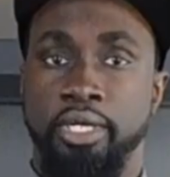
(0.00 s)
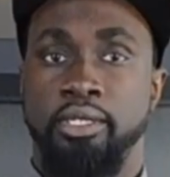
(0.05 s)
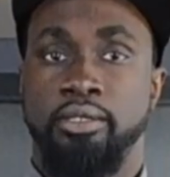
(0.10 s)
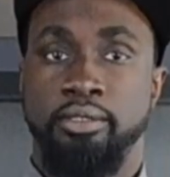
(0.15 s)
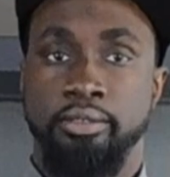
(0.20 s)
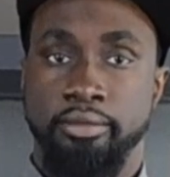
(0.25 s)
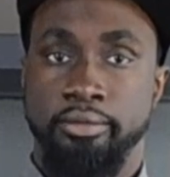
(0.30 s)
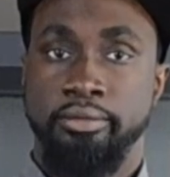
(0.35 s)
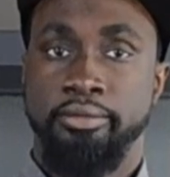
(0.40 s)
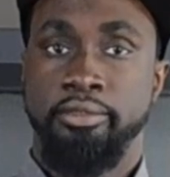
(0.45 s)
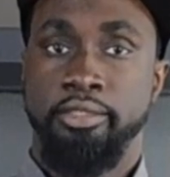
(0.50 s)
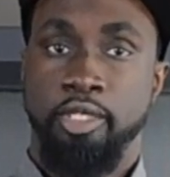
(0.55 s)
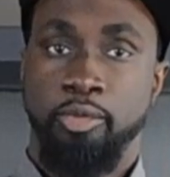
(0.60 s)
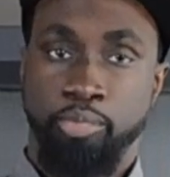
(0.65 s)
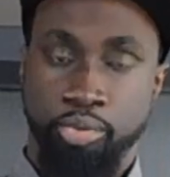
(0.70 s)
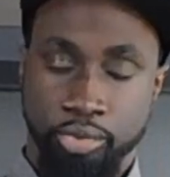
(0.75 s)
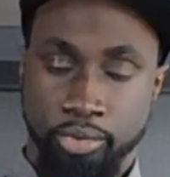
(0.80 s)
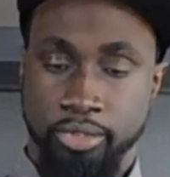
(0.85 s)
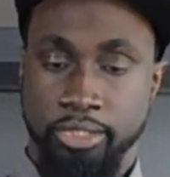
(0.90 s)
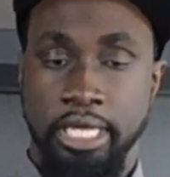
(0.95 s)

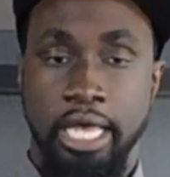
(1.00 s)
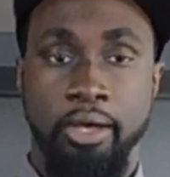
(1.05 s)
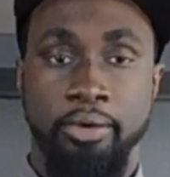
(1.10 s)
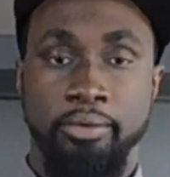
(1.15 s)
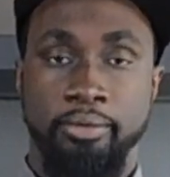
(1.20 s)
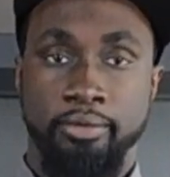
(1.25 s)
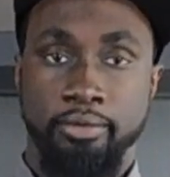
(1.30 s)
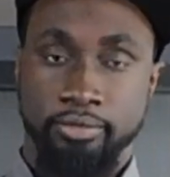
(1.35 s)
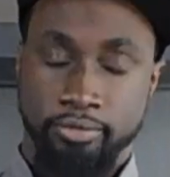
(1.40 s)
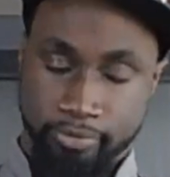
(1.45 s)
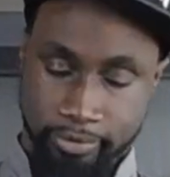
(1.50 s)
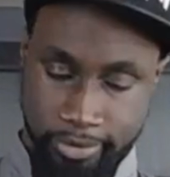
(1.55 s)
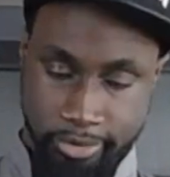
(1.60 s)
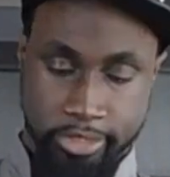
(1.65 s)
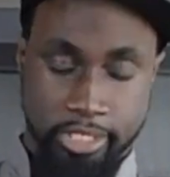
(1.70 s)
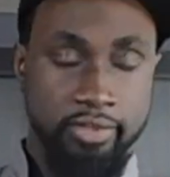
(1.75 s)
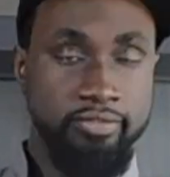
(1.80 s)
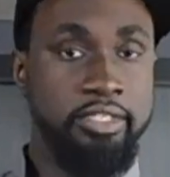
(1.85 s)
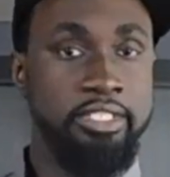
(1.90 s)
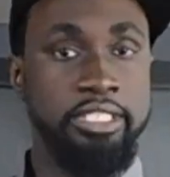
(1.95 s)
It pulls out the
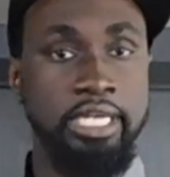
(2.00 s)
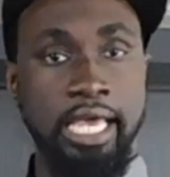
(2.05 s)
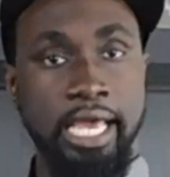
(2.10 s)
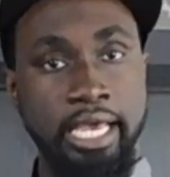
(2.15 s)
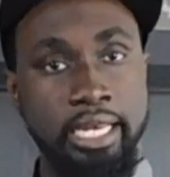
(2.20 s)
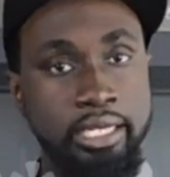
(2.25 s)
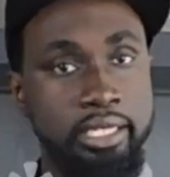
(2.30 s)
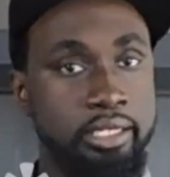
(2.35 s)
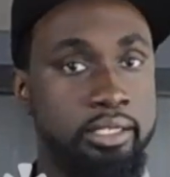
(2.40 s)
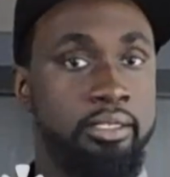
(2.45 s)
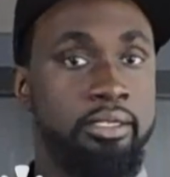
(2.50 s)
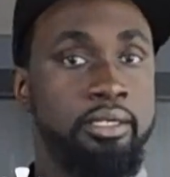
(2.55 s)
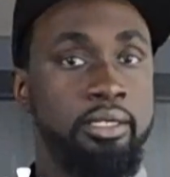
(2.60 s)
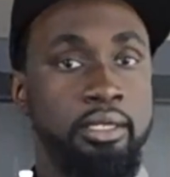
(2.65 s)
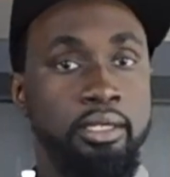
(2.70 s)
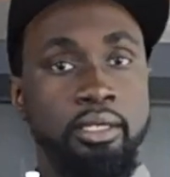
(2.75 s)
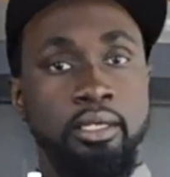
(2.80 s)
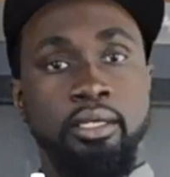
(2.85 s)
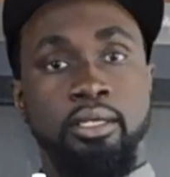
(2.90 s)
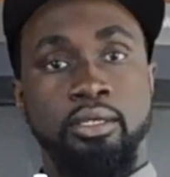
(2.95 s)
stuff to slide in.
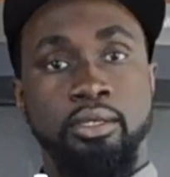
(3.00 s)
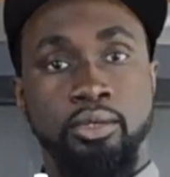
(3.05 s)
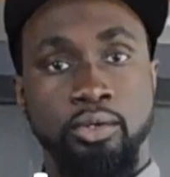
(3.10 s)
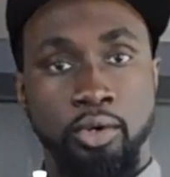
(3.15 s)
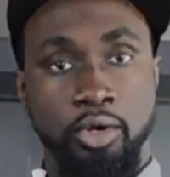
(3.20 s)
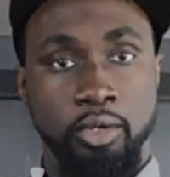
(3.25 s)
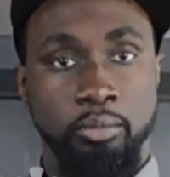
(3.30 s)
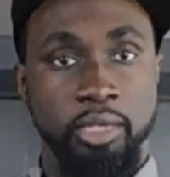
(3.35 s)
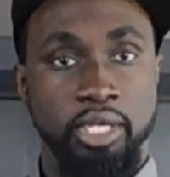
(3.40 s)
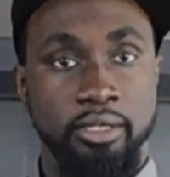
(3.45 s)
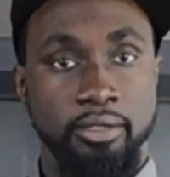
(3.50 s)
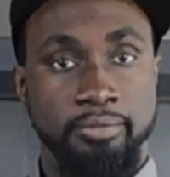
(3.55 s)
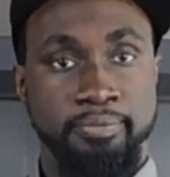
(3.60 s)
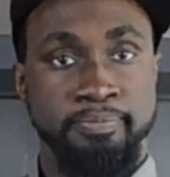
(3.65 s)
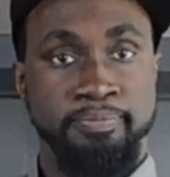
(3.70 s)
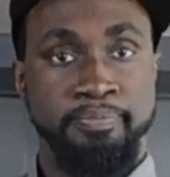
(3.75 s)
You know what I mean?